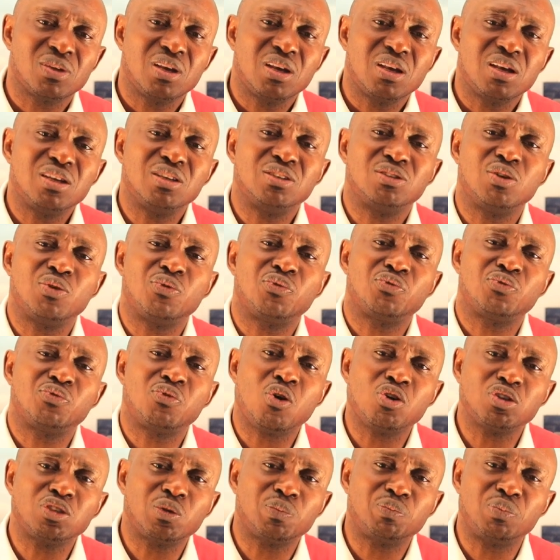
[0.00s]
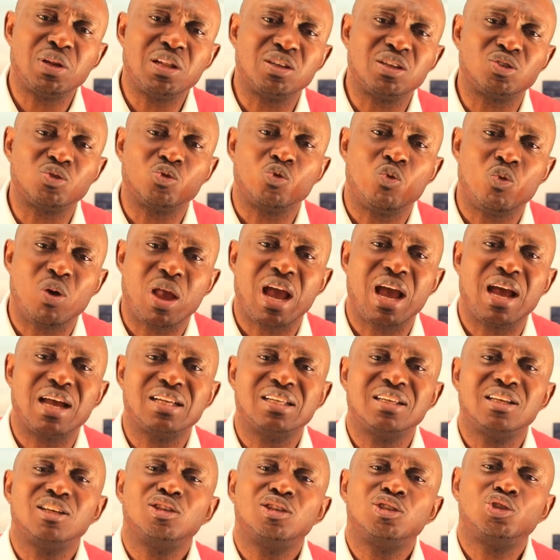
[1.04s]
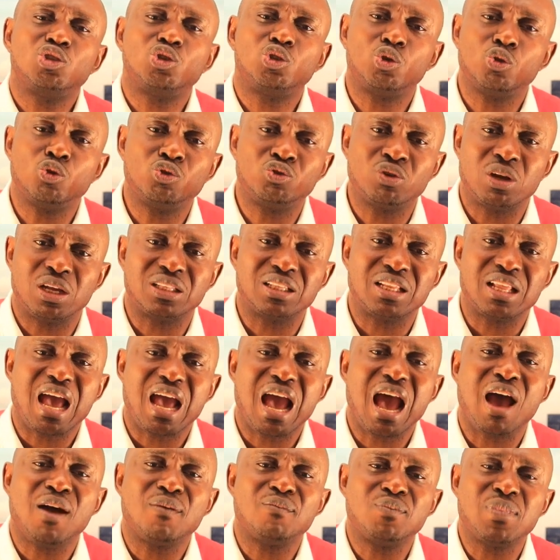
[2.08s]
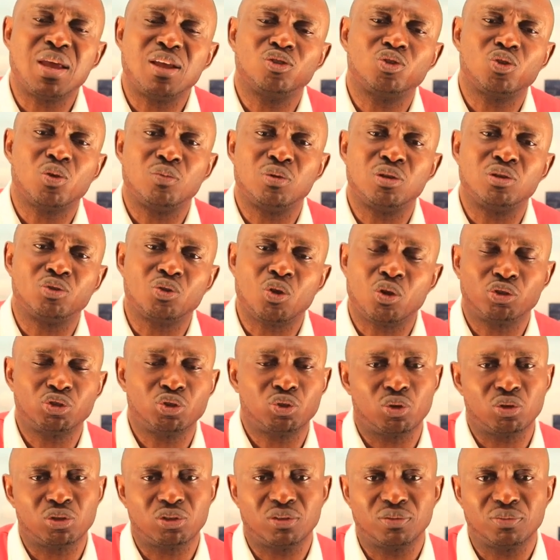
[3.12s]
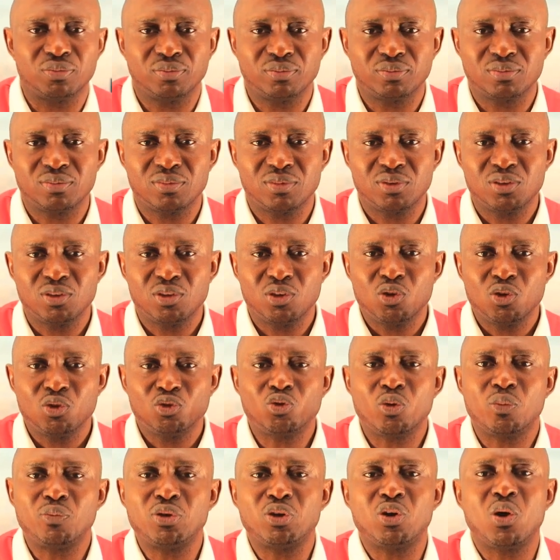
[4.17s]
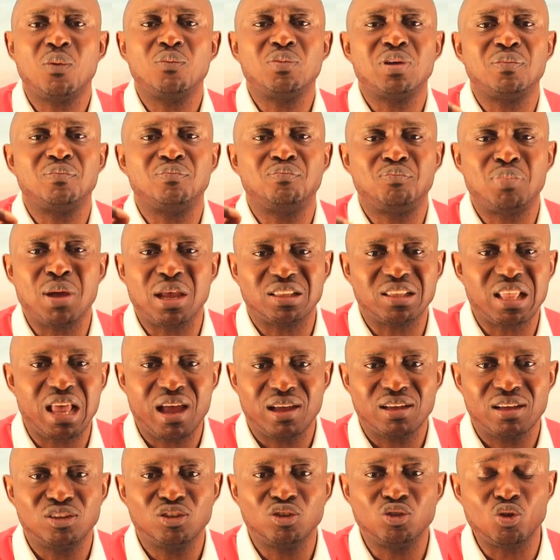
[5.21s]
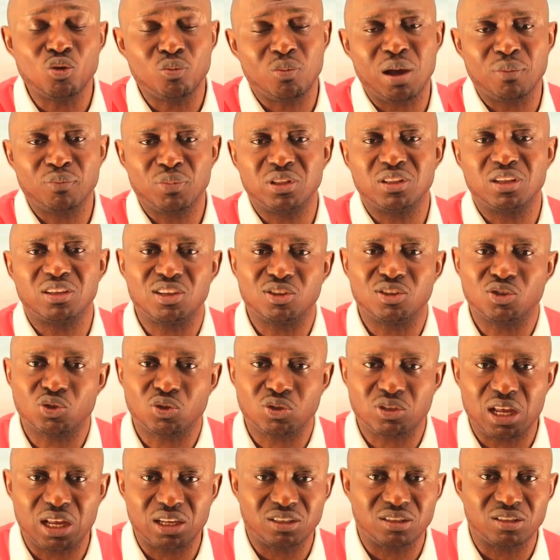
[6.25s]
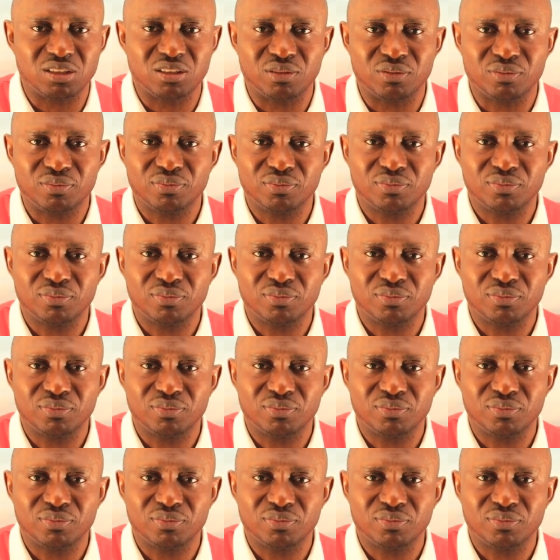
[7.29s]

is the first place where children are meant to be nurtured to become a better human being in the society.